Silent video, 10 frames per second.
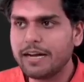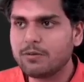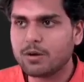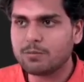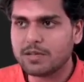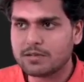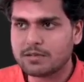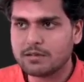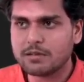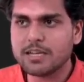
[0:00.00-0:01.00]
From this.
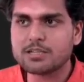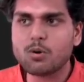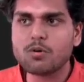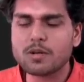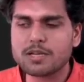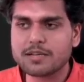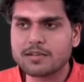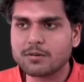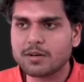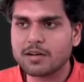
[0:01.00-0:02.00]
This code was
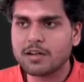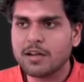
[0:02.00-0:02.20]
executed.